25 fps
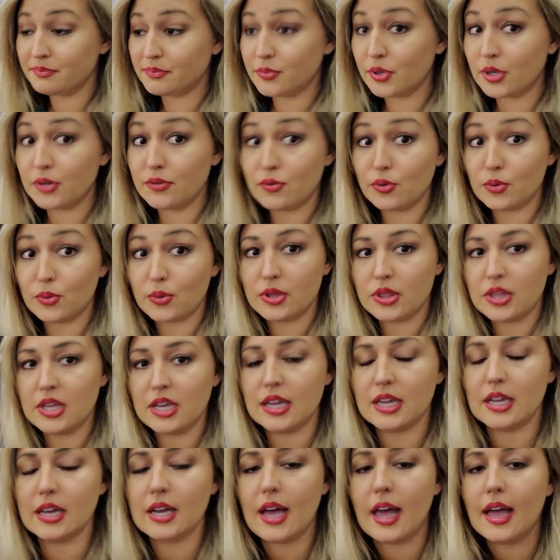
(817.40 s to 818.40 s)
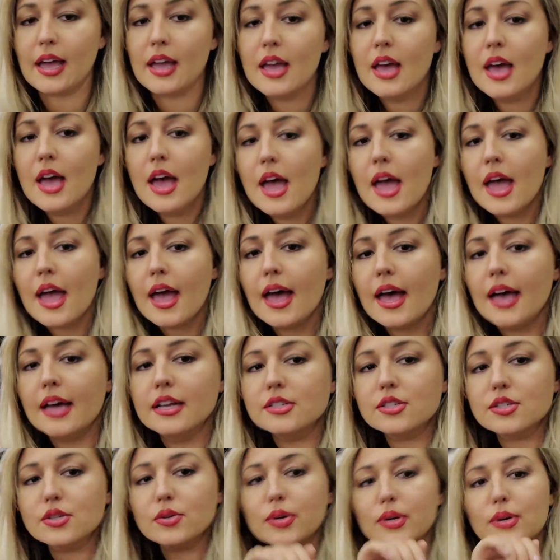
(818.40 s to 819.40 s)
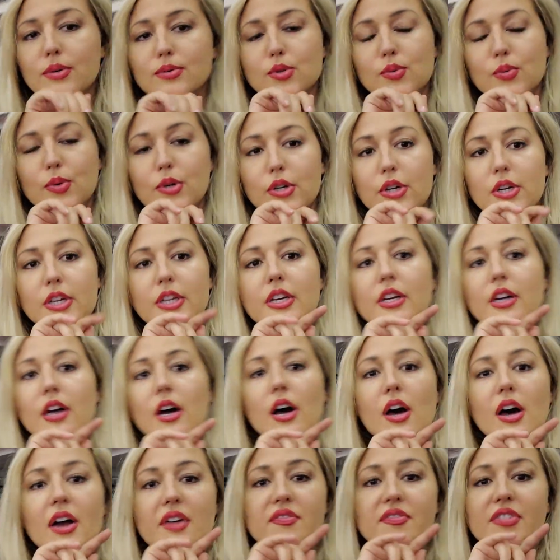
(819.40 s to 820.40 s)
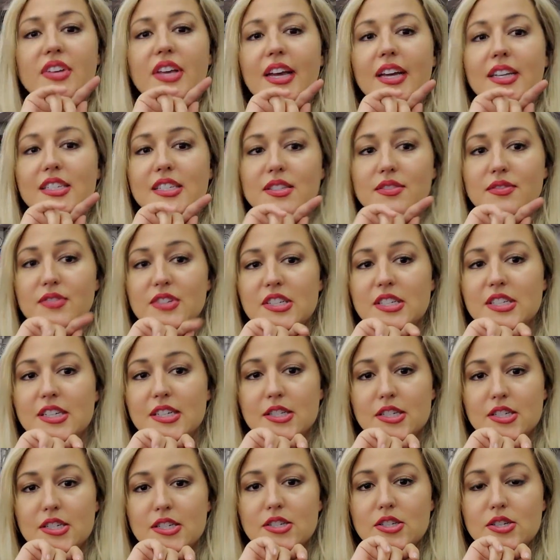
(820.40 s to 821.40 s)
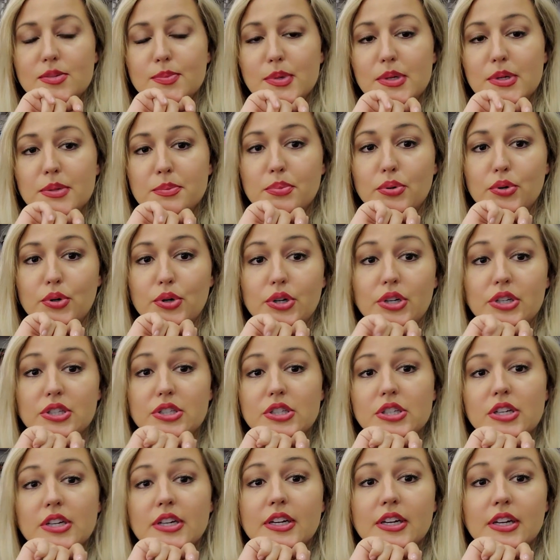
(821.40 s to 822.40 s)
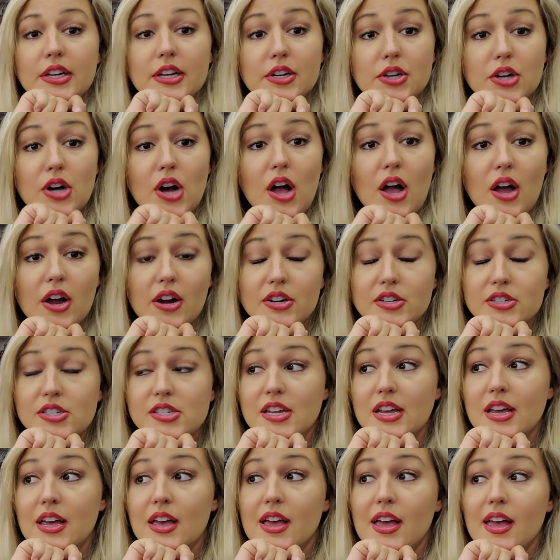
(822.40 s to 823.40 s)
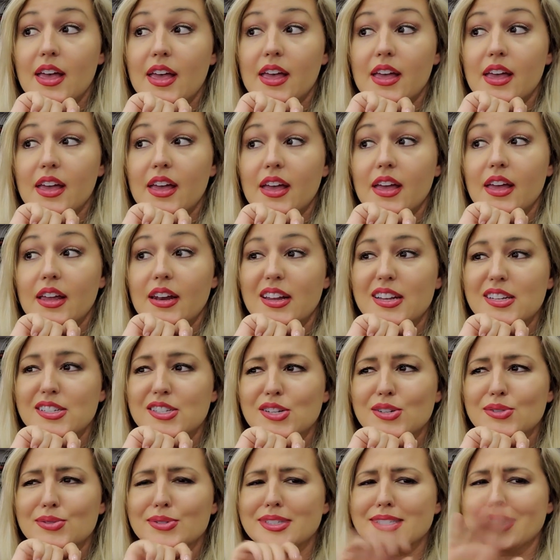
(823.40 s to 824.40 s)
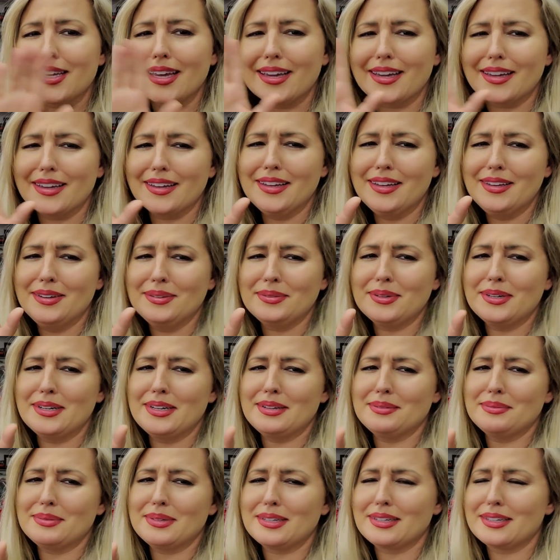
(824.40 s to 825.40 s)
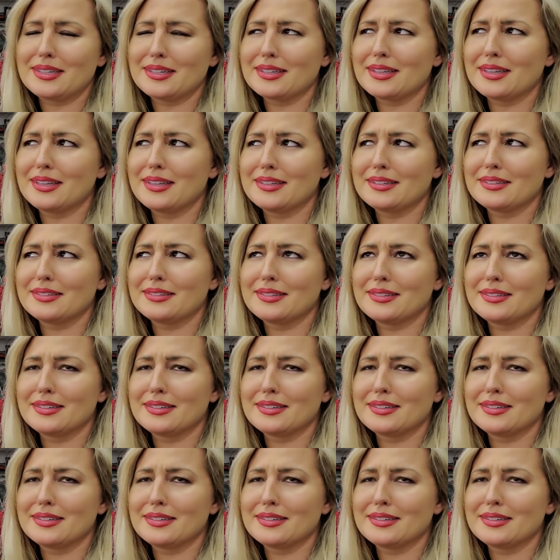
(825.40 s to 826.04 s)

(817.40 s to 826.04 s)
Pretty forward-thinking guy. And so he was working on V8s and V6s to be put in cars. And Enzo was like, we're not putting that.